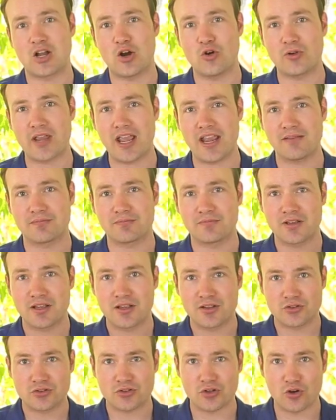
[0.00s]
Okay,
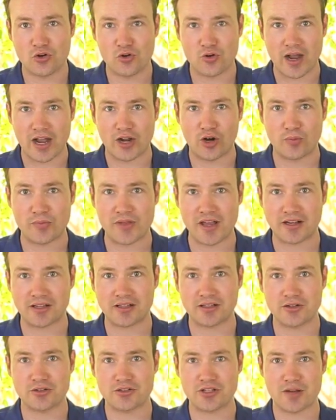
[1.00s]
so I hope
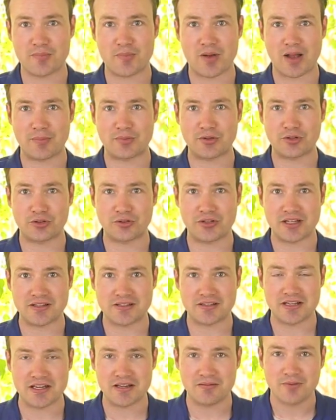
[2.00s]
that clears up optical
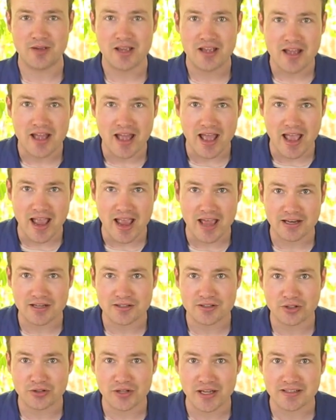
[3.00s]
density. And
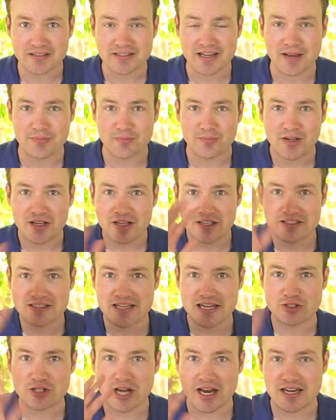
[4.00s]
until next time,
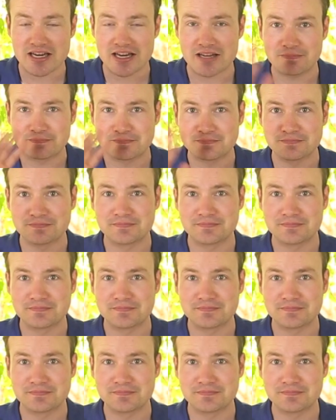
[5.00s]
stay shiny.